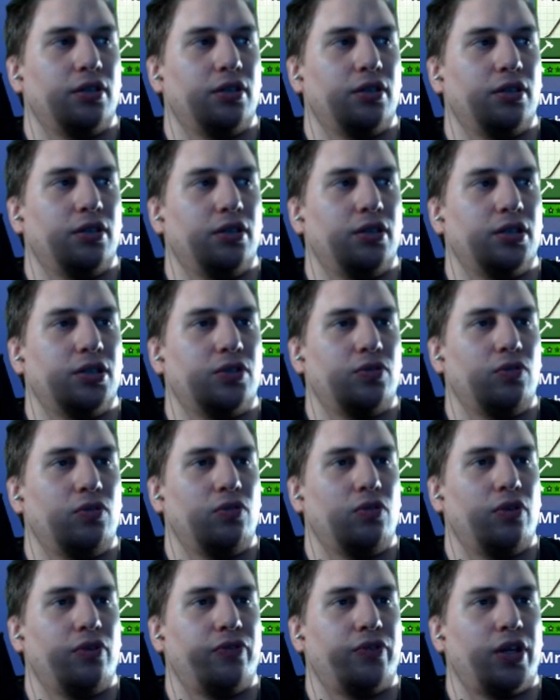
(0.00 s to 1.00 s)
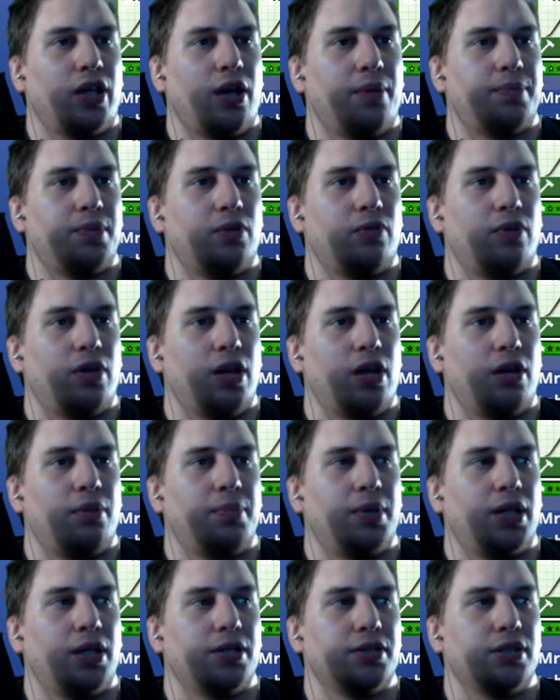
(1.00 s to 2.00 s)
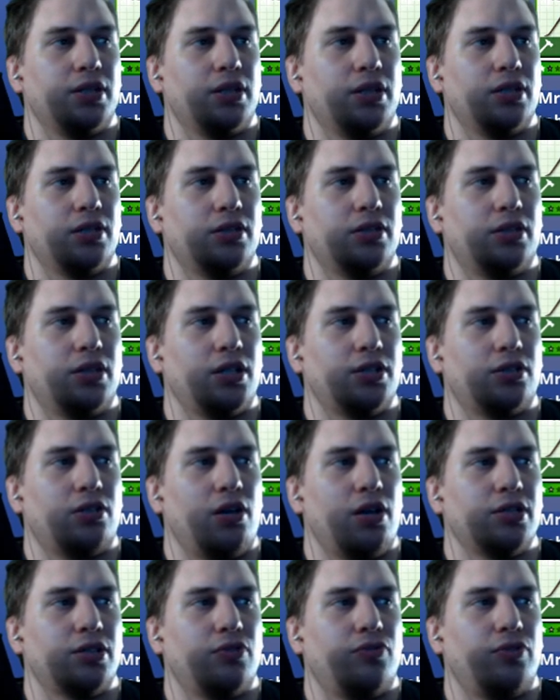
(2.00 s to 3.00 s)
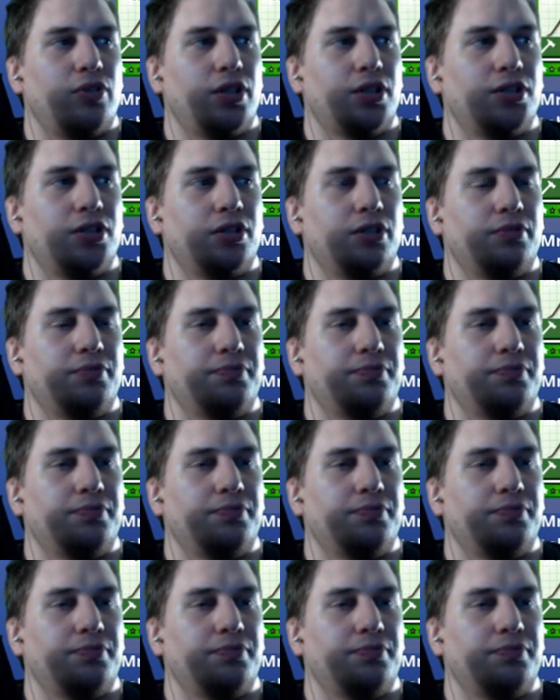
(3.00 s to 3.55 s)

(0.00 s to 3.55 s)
This rule I've kept around because it does cause affliction.